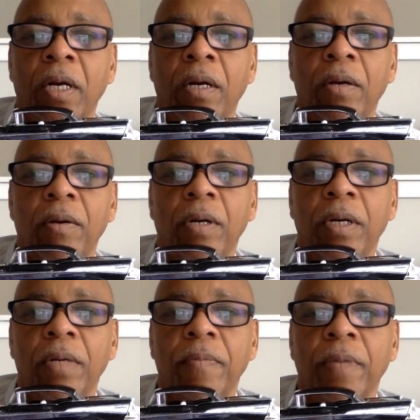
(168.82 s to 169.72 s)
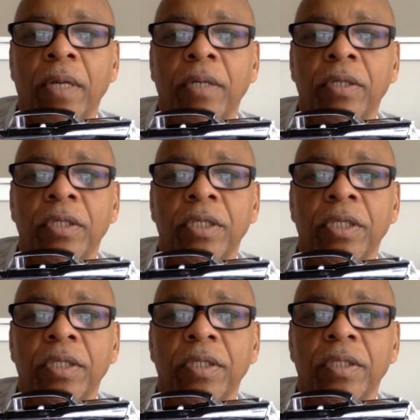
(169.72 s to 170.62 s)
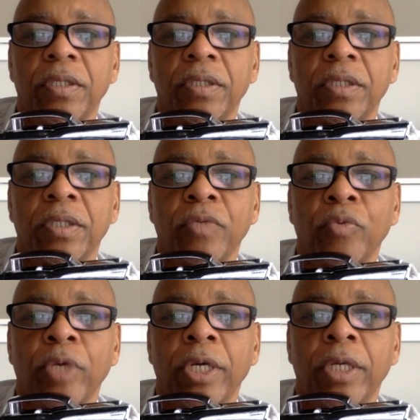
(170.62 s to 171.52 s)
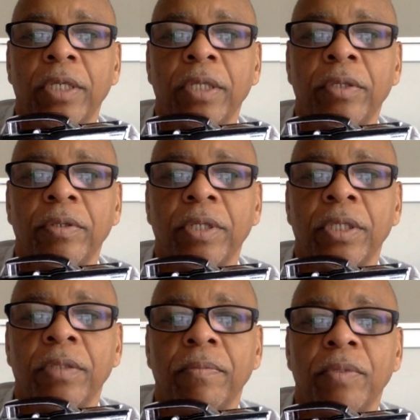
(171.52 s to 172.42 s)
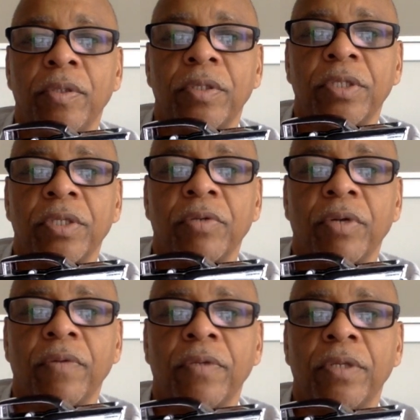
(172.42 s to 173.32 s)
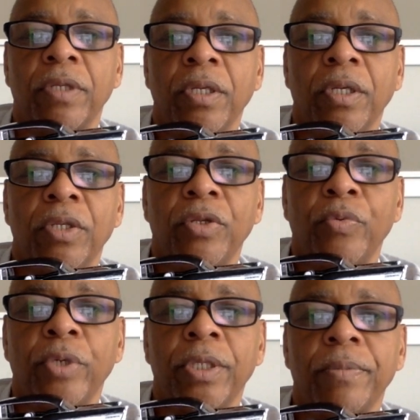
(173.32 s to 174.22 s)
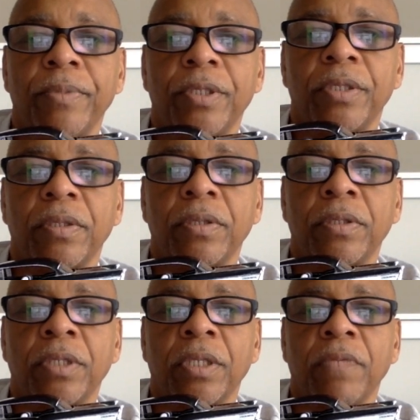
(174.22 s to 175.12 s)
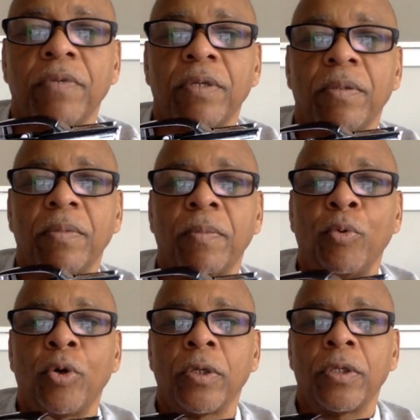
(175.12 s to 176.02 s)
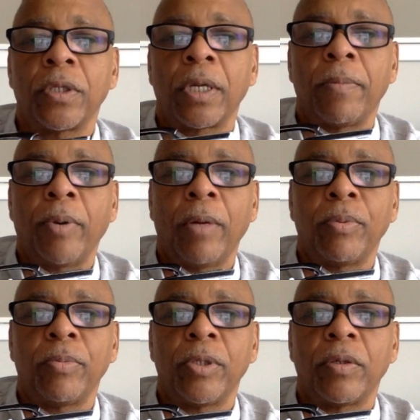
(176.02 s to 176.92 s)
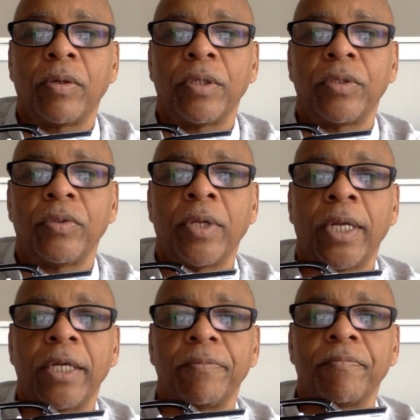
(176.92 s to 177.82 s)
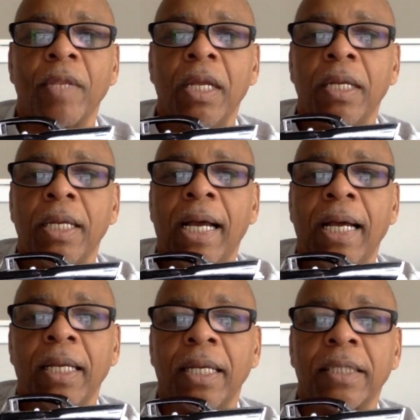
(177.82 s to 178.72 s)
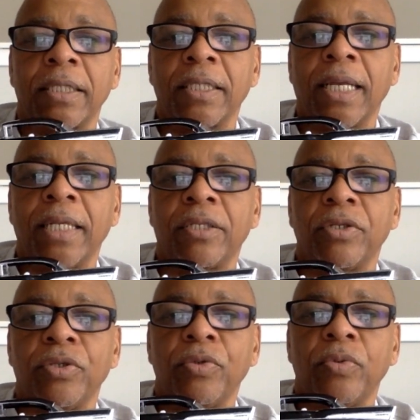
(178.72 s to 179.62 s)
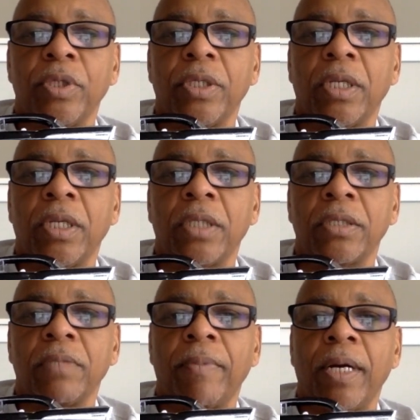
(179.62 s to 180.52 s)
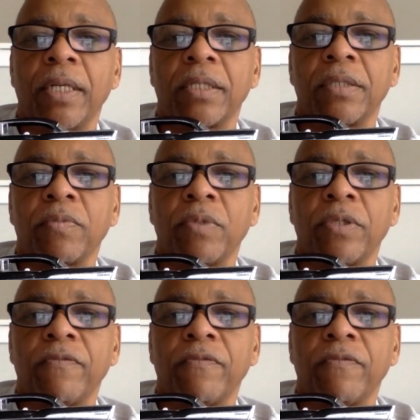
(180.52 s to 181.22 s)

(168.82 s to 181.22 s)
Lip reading: are, I could have did these in red here in the mid center of the rims to give it a more look. I'm probably going to do that. I elected not to do it as the box with the